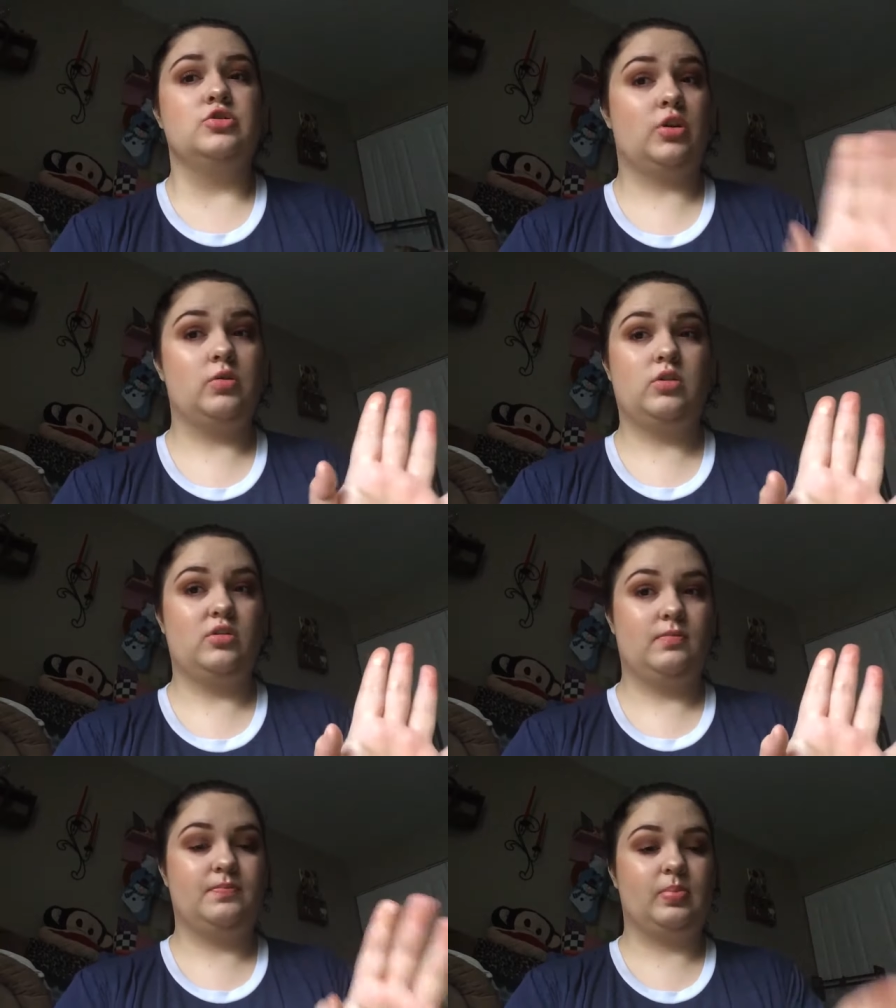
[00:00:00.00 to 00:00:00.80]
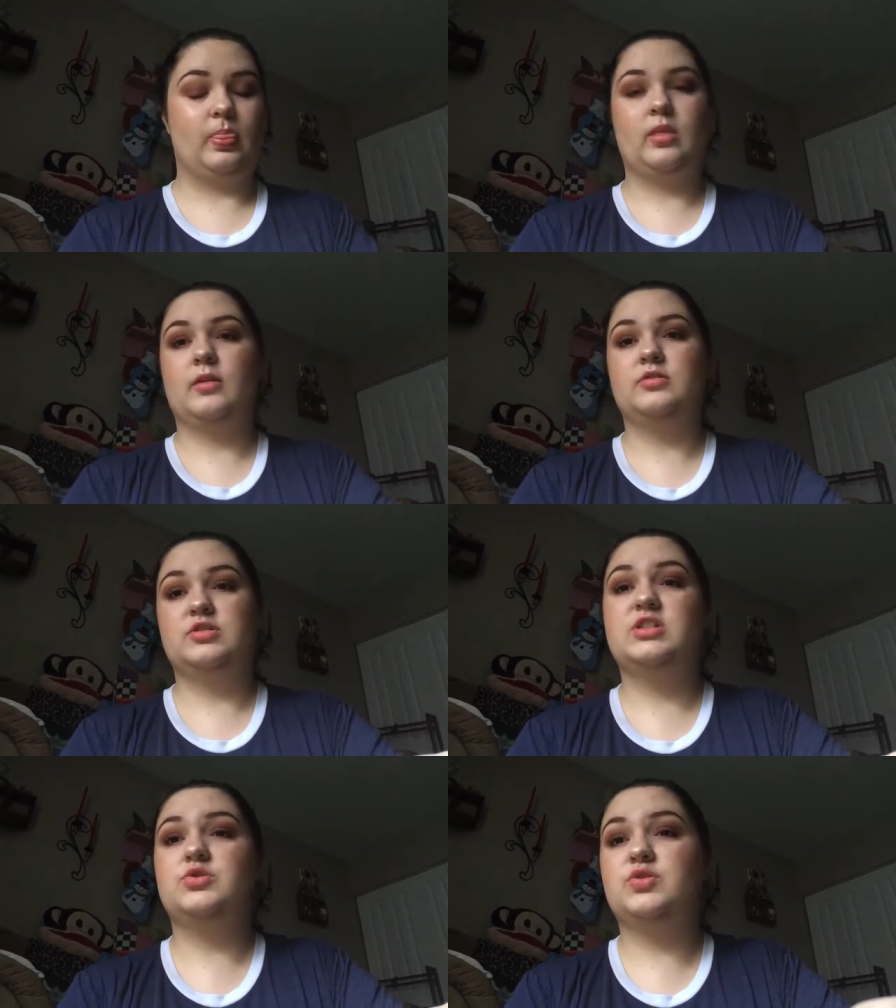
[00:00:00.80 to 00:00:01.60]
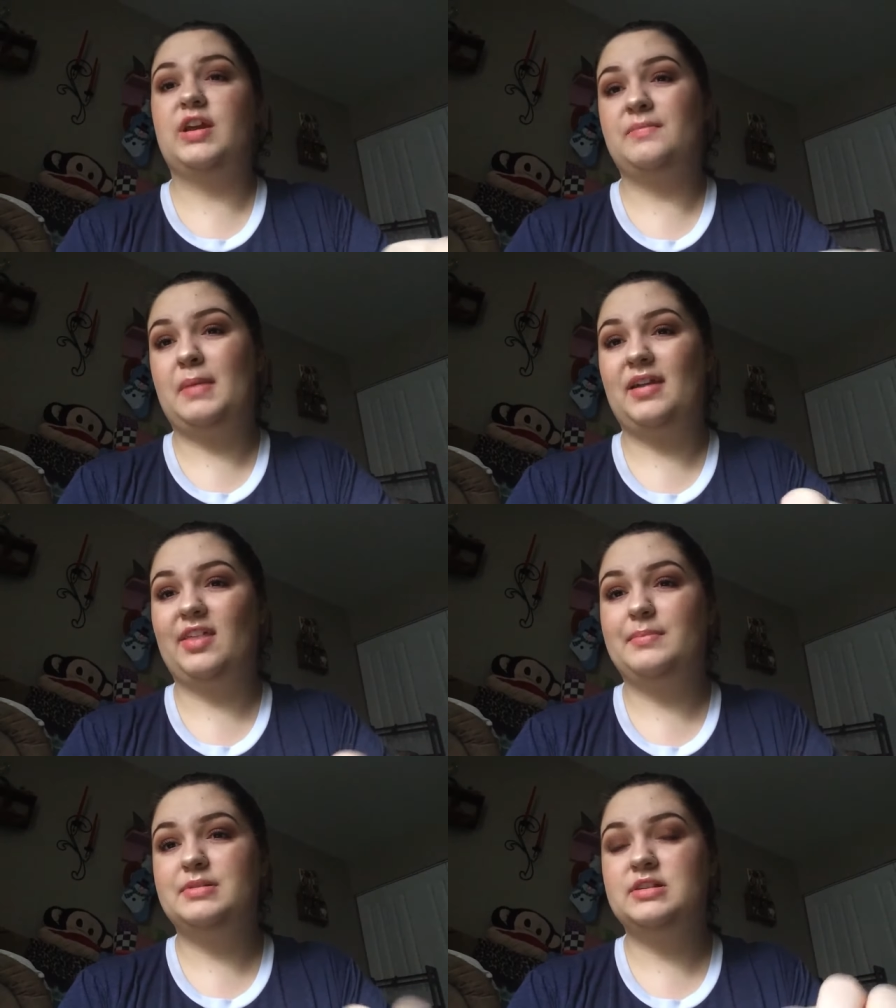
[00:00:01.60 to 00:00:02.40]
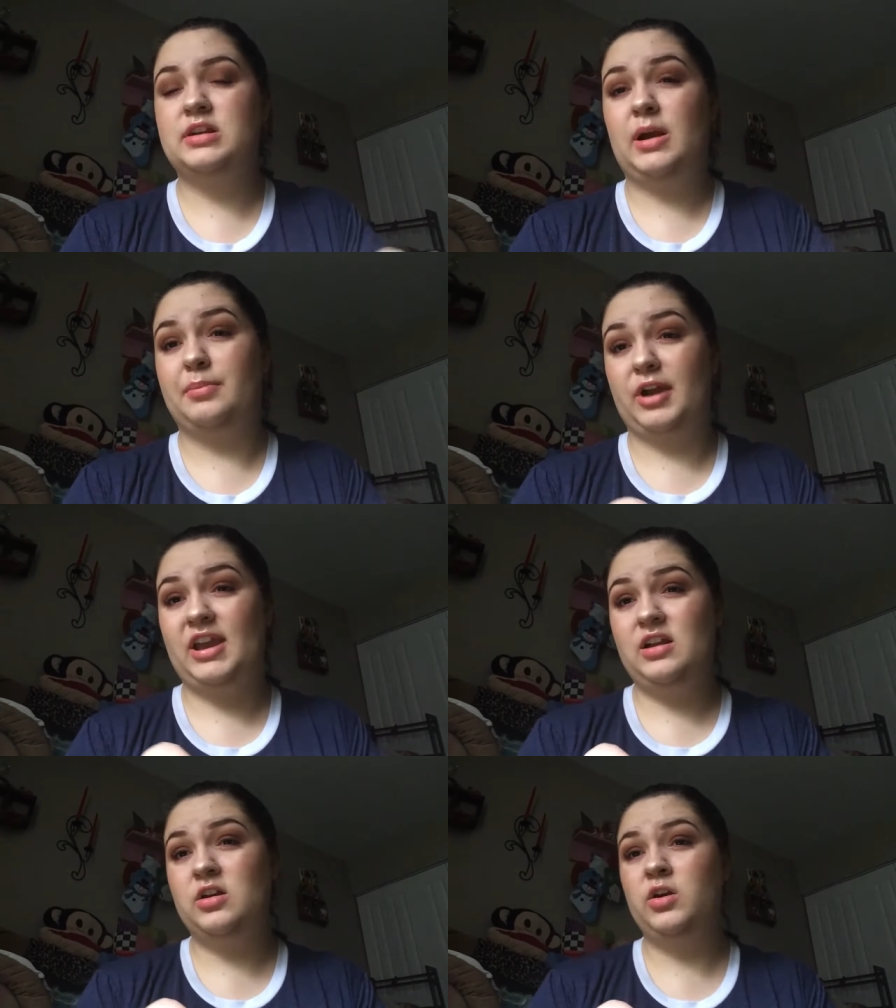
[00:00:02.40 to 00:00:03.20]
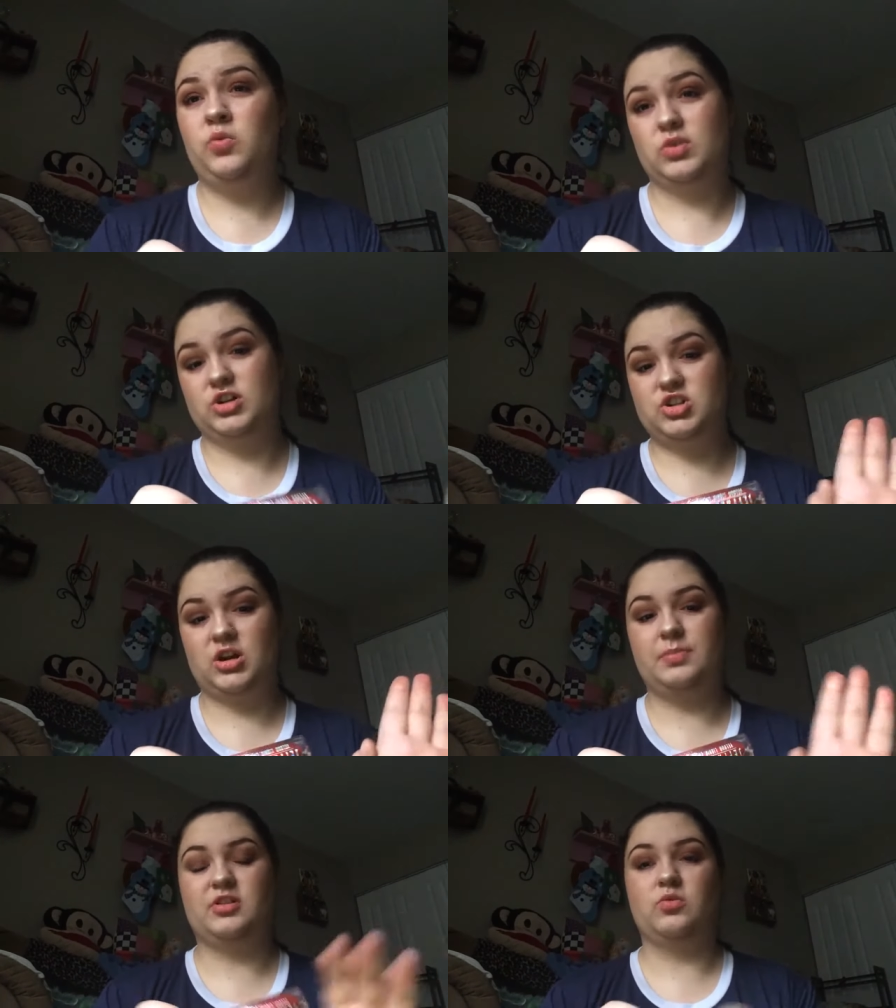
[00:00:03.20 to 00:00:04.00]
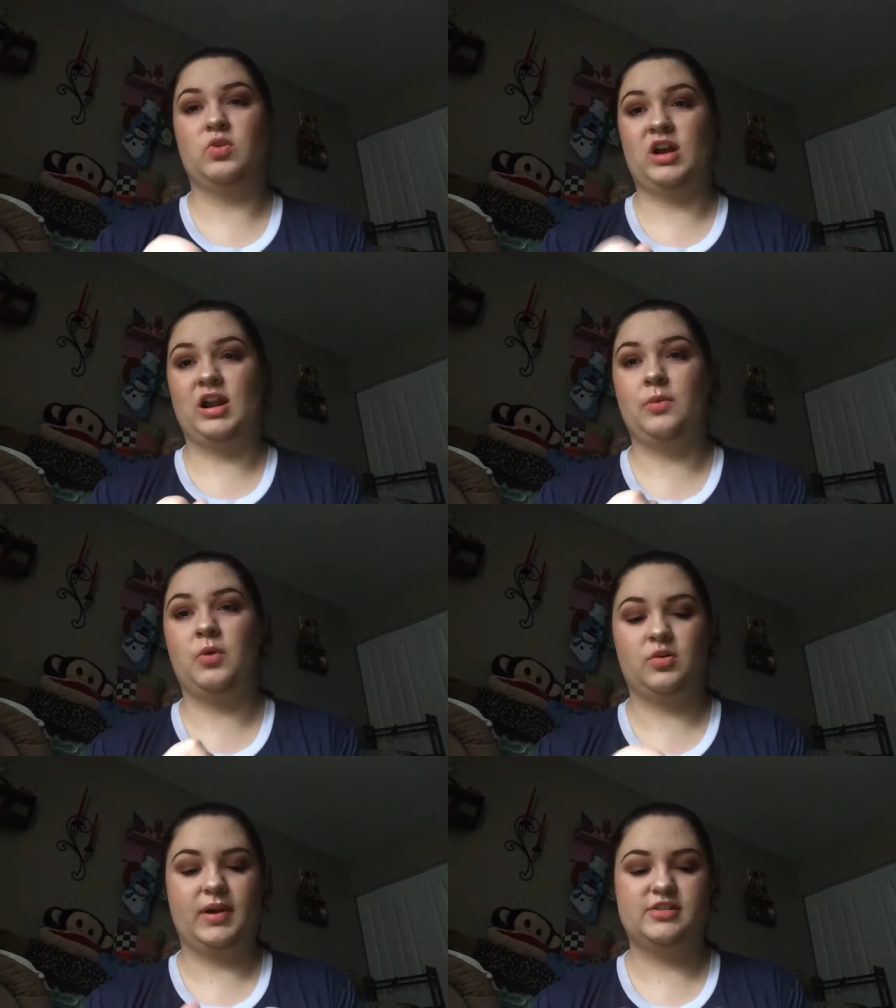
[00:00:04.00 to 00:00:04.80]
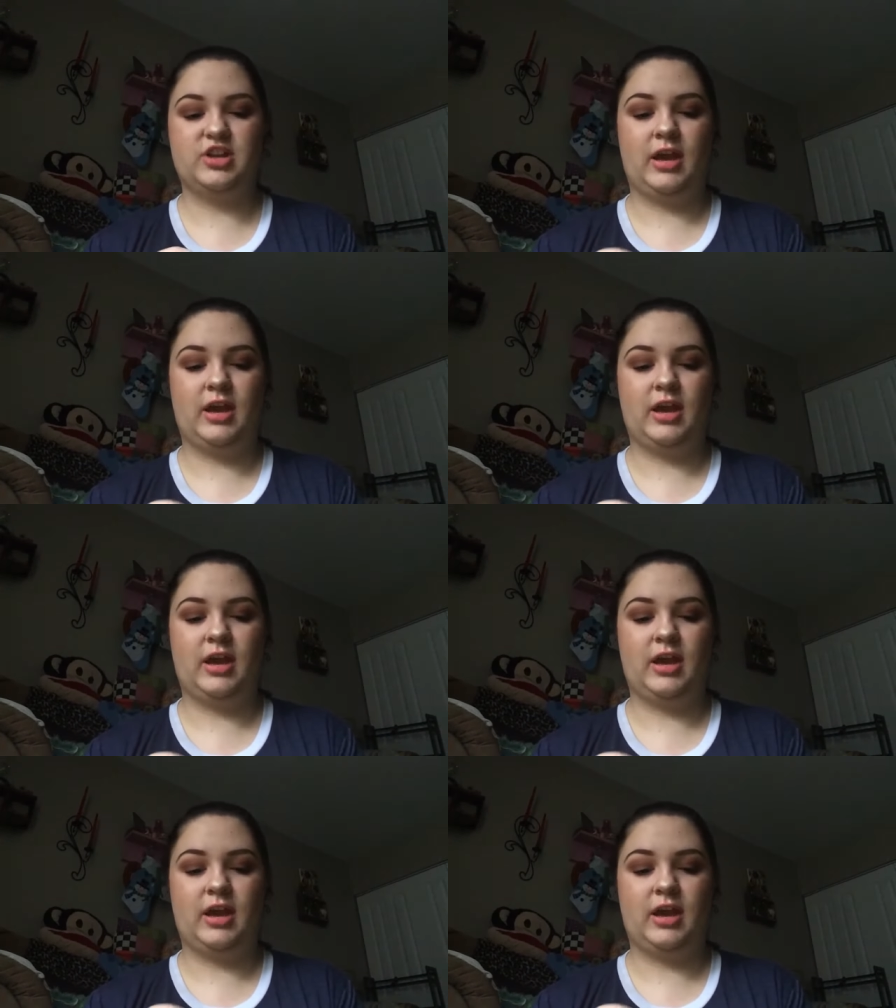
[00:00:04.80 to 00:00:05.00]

So to give my lips a break, we're just going to put the one on I want to wear